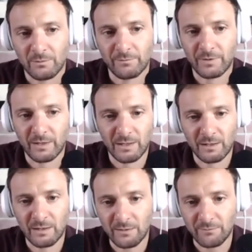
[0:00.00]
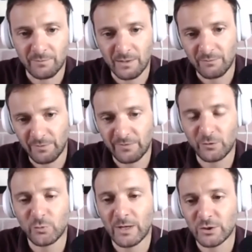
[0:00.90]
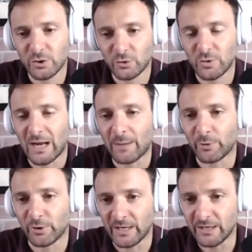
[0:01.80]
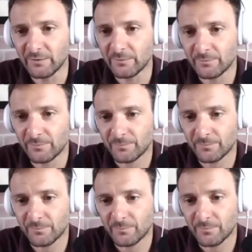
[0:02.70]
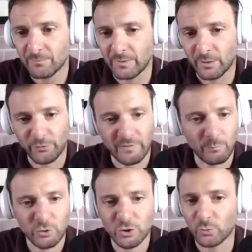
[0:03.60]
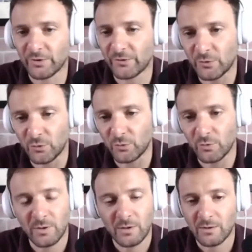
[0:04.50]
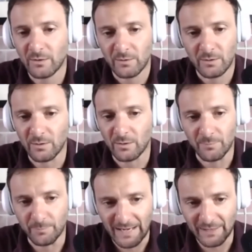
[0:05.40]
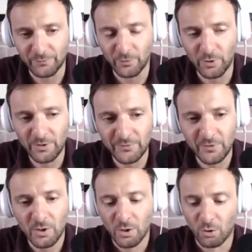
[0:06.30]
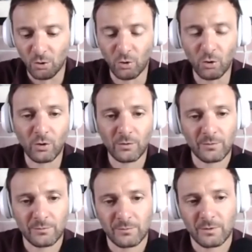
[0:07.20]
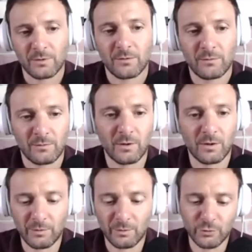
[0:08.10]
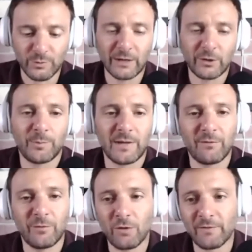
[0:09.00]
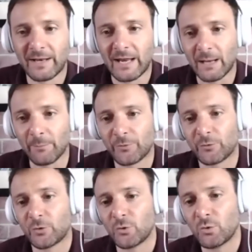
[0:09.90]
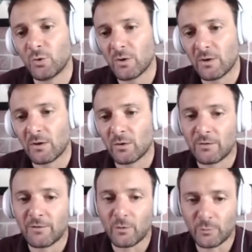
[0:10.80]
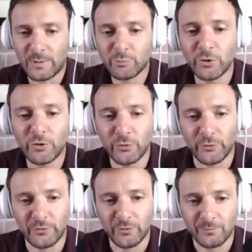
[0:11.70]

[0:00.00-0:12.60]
the situation to happen again, because the emotion was too bad for us, or create a behavior that helps to reproduce